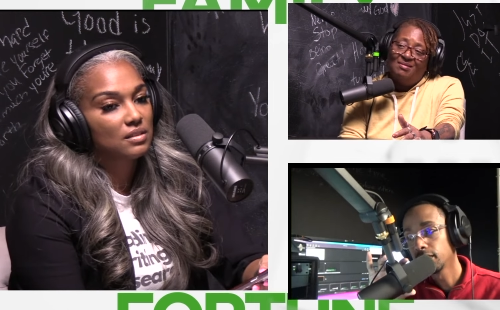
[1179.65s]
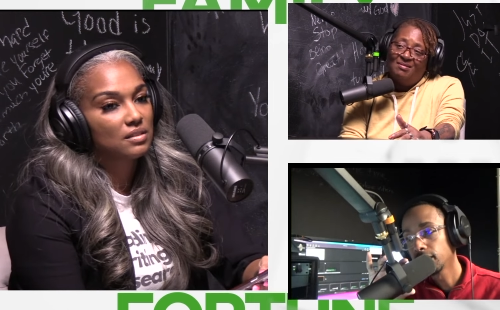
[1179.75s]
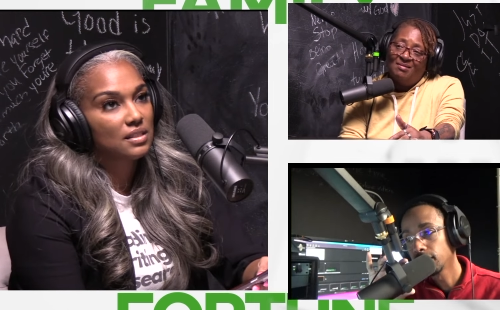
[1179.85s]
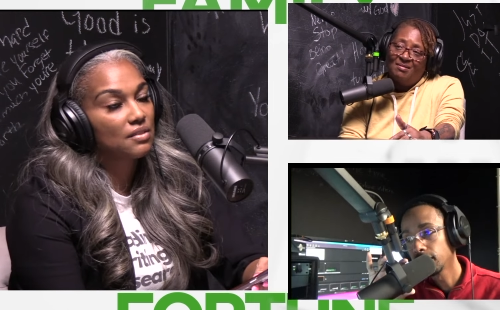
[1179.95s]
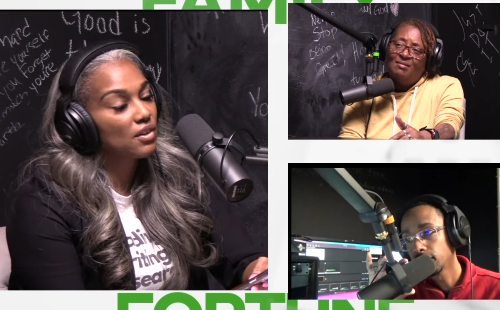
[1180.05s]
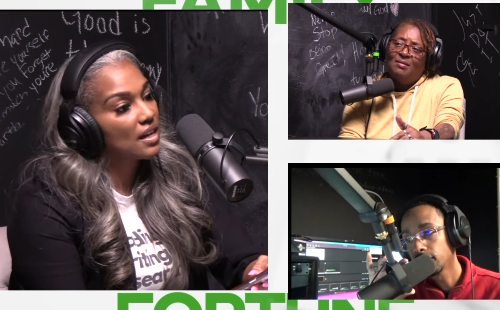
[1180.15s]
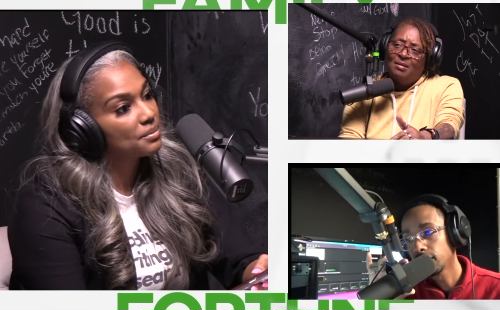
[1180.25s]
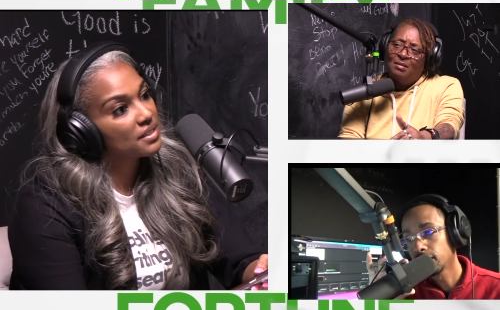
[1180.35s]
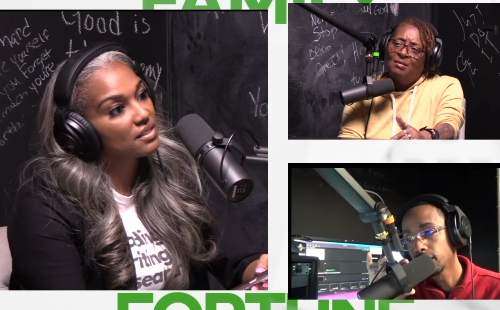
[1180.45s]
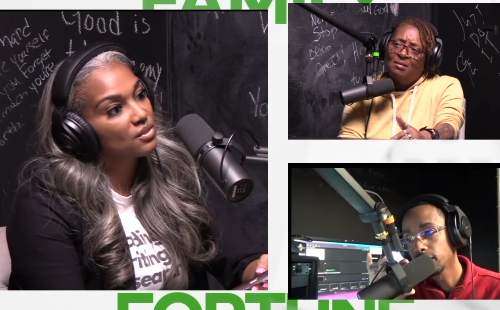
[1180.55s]
Speaker 1: several
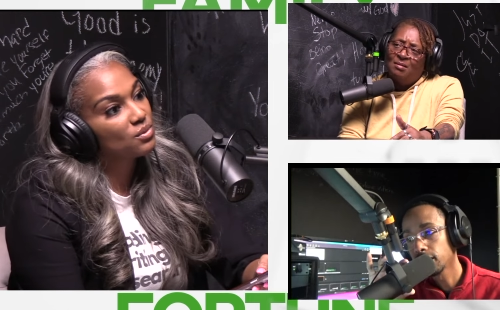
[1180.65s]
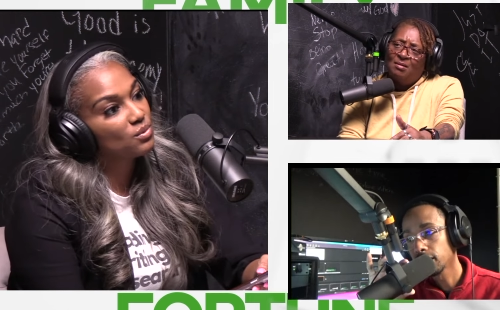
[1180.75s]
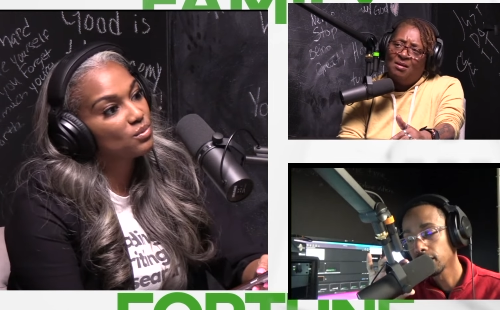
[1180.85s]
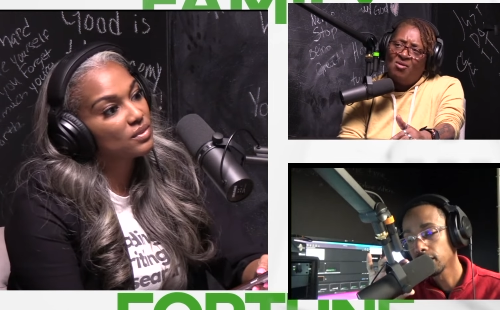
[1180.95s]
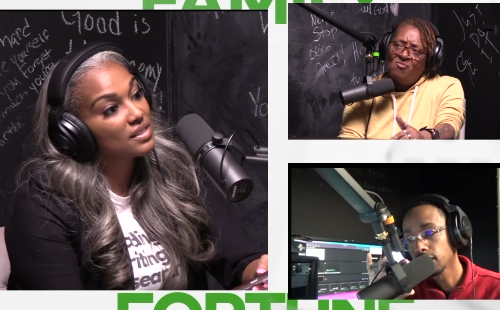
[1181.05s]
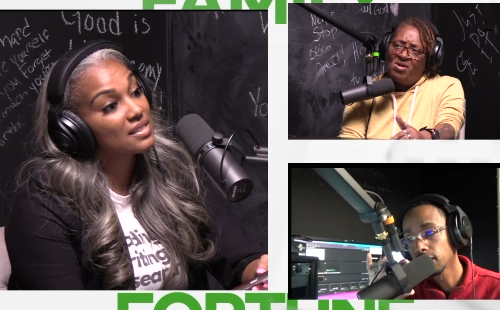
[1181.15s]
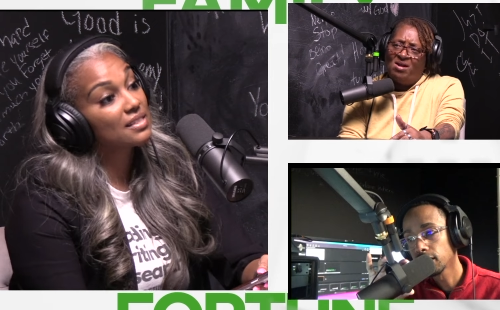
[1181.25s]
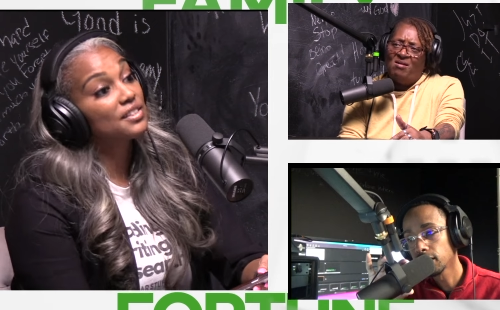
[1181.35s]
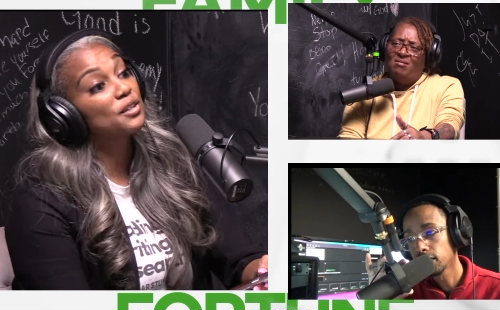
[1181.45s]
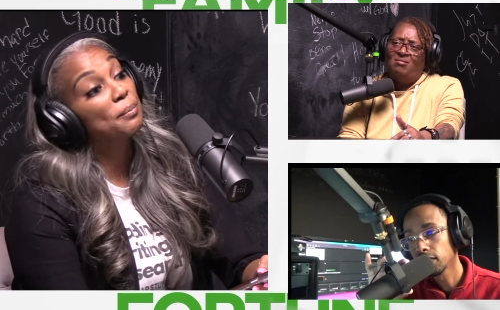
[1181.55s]
options to oh,
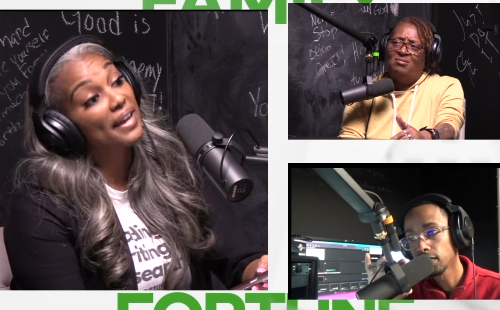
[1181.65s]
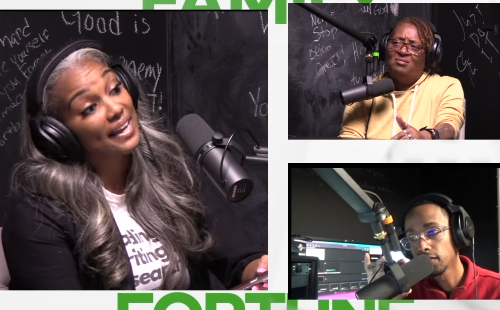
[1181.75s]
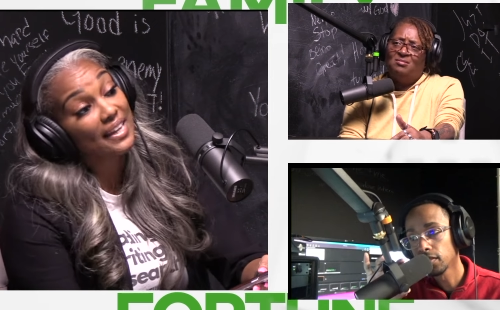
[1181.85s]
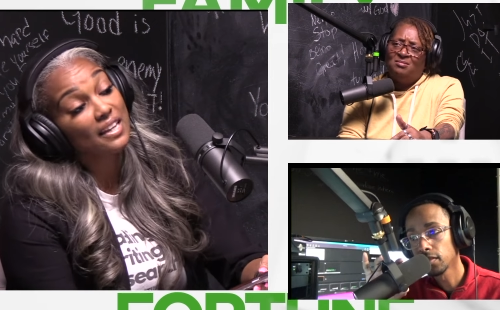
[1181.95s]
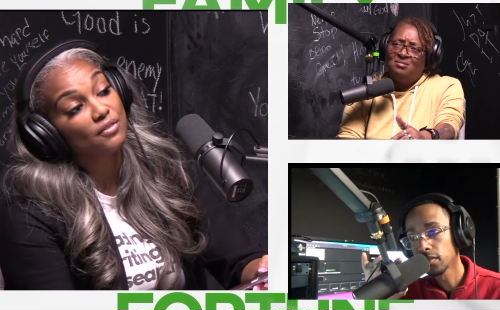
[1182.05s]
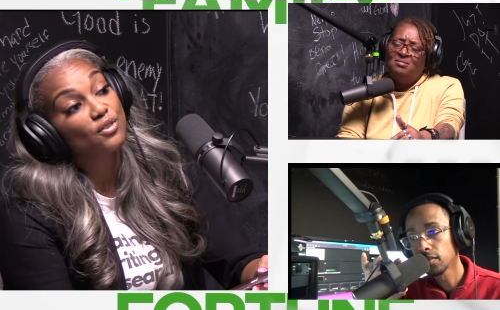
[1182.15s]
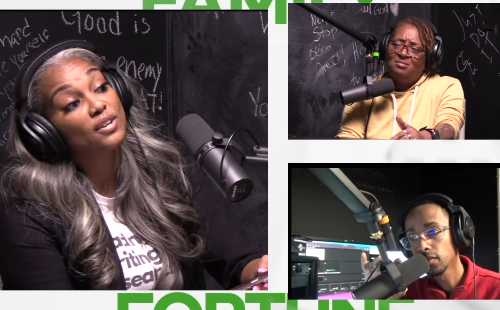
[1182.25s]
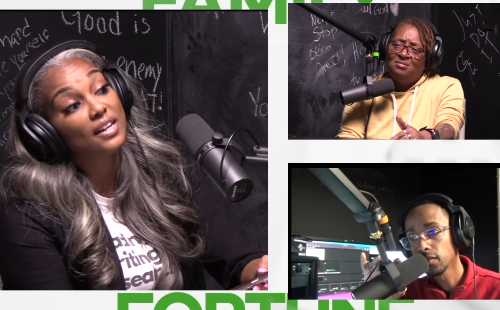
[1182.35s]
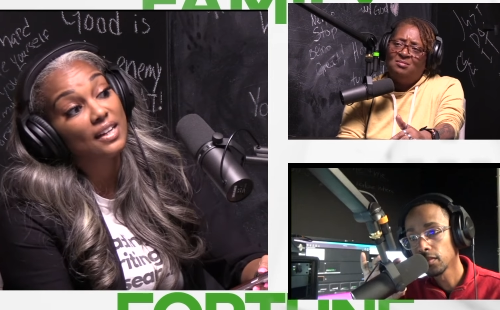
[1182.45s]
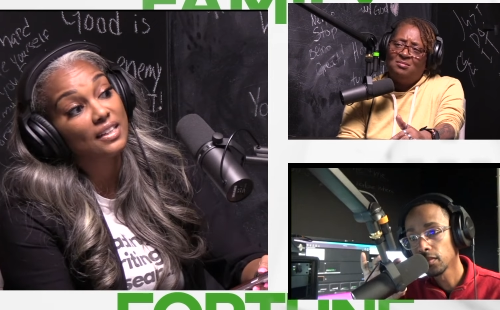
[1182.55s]
consider wow. paying
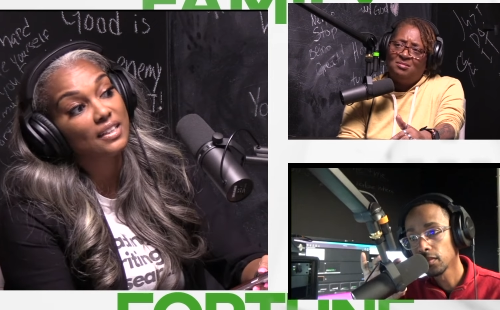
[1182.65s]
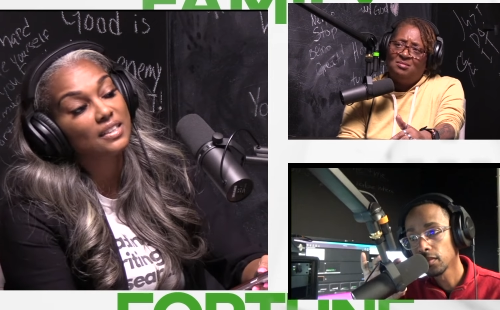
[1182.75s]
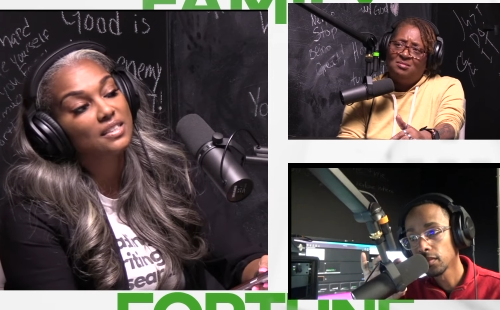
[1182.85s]
for college.